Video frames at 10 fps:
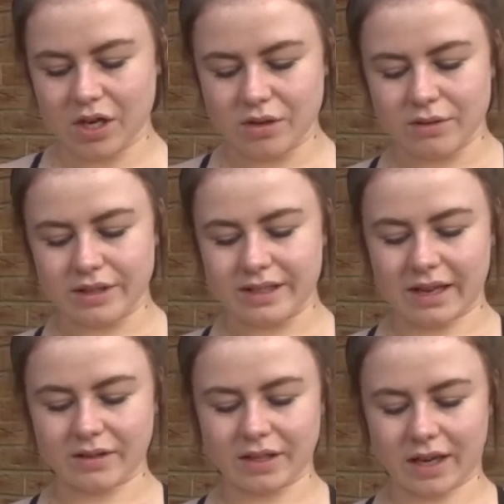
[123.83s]
You can set
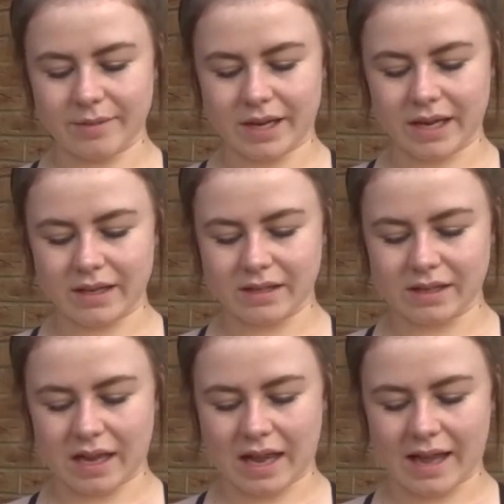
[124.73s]
your timer
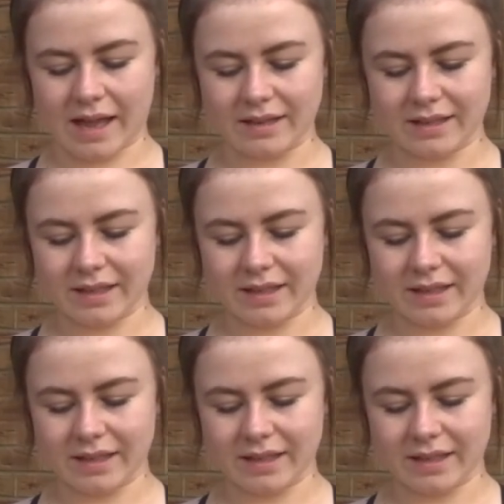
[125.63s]
and